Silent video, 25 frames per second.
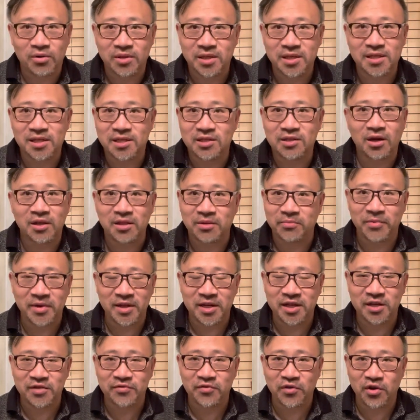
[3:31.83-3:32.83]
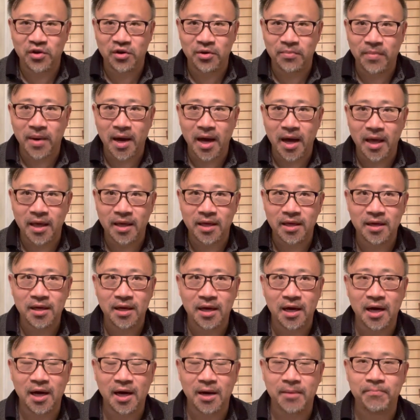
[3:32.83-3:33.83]
This is not the vintage for you to buy.
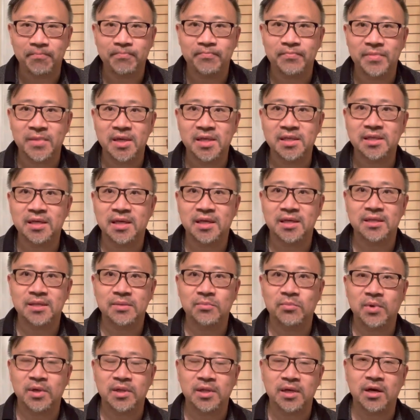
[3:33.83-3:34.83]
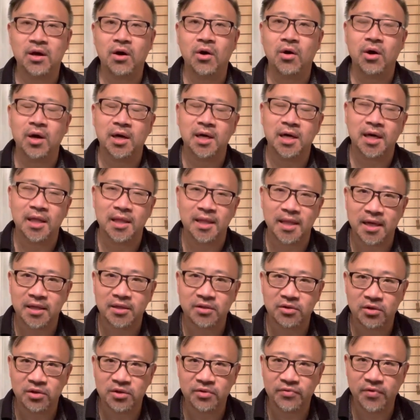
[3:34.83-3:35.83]
Um, this is what they call a
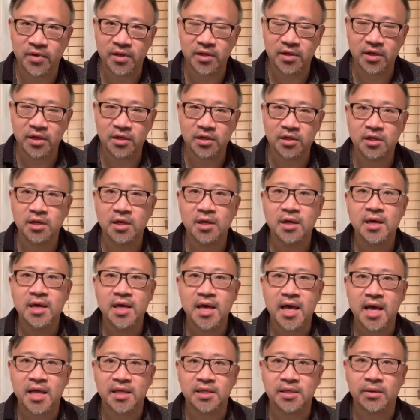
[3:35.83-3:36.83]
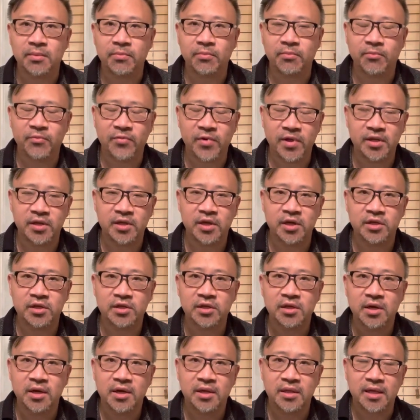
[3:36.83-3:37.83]
collector's vintage. It's a vintage
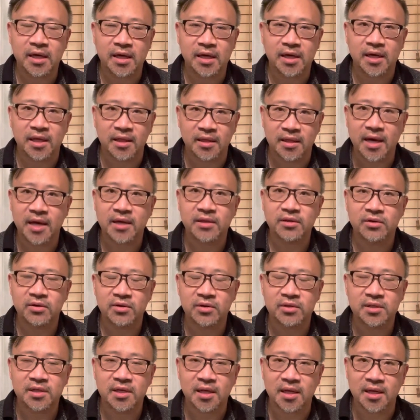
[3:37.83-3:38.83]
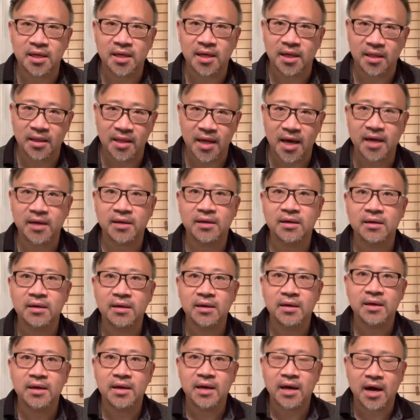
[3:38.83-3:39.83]
that collectors can collect,
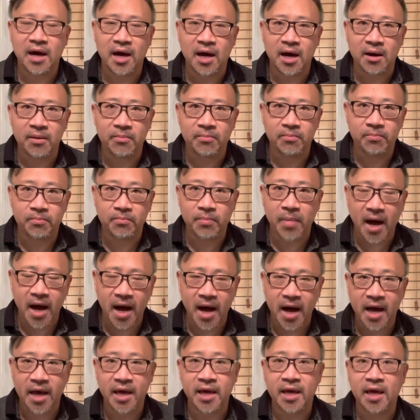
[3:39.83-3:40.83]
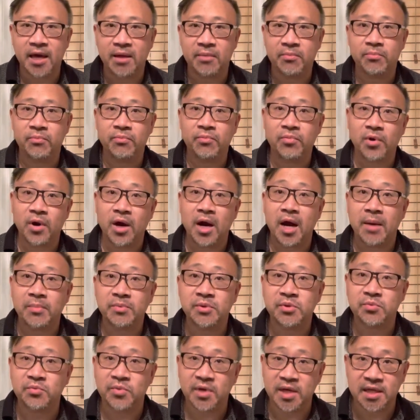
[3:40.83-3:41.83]
um, buy, and
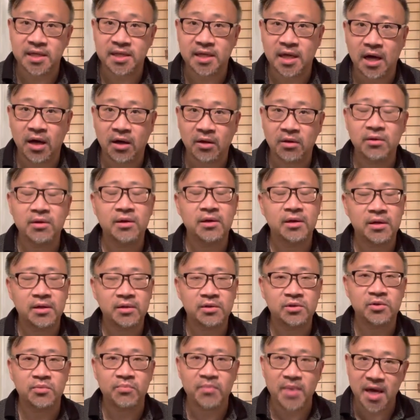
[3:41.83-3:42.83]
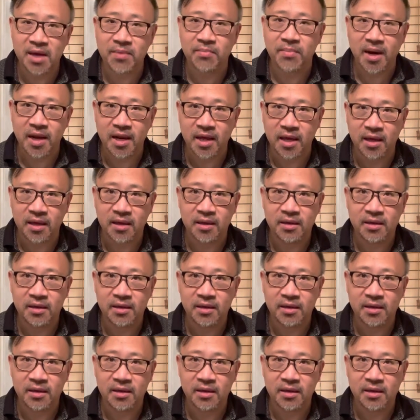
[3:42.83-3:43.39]
perhaps resell to make money.